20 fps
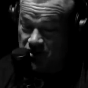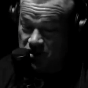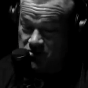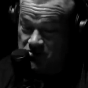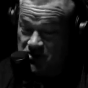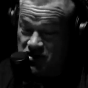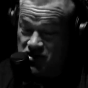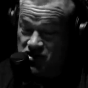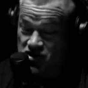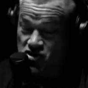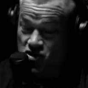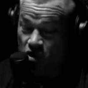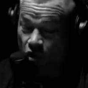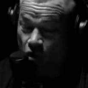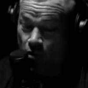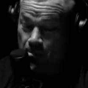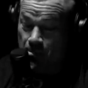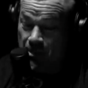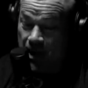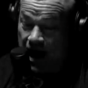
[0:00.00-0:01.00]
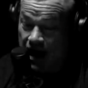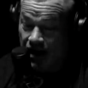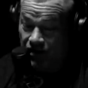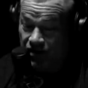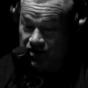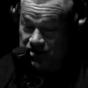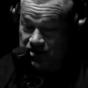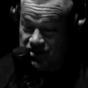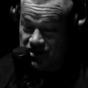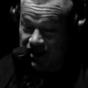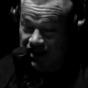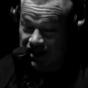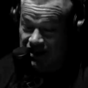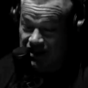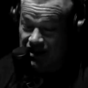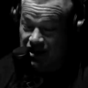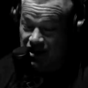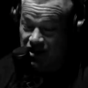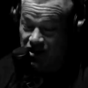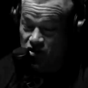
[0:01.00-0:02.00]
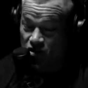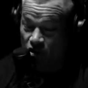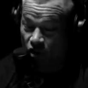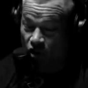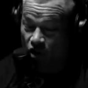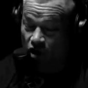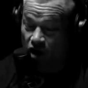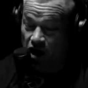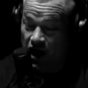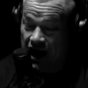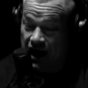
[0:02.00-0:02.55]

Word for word: must be so balanced that he can ignore